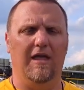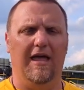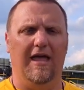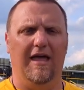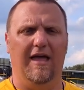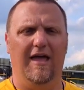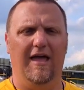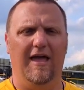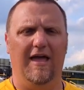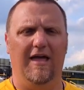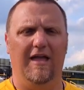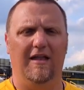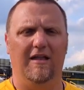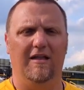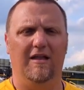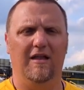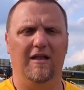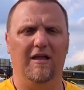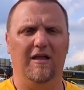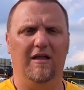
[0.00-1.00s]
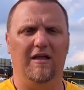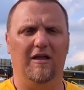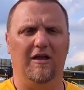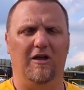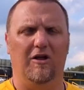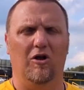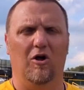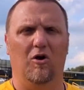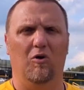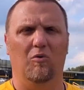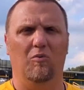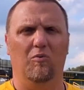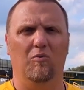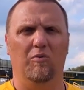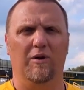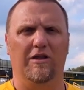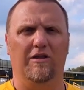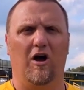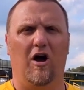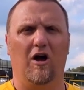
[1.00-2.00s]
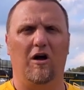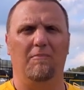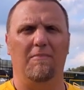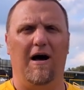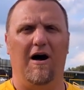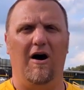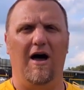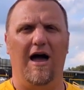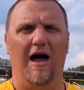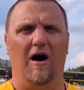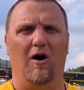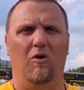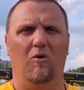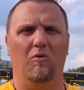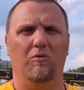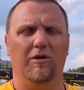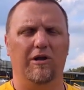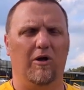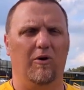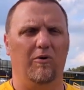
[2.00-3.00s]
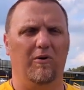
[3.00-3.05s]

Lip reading: We talk about how,